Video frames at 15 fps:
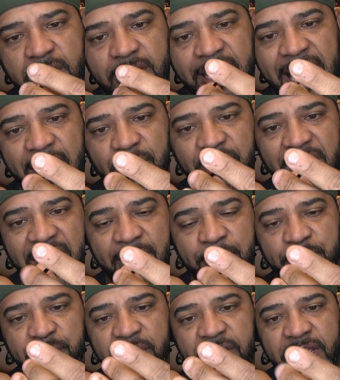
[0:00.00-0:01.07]
Now, I'm
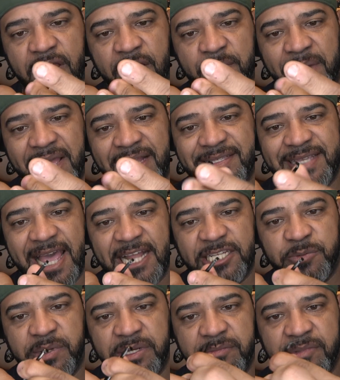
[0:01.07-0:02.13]
putting on my
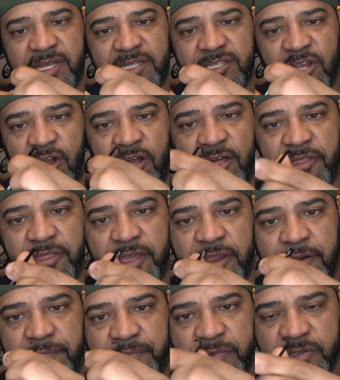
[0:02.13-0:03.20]
attachment. It's on
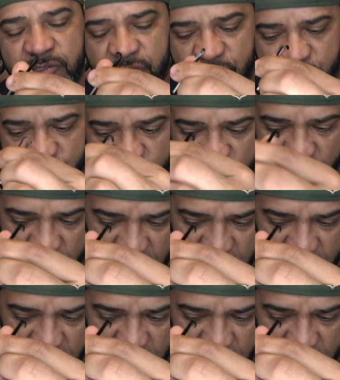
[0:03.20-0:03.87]
there, screwed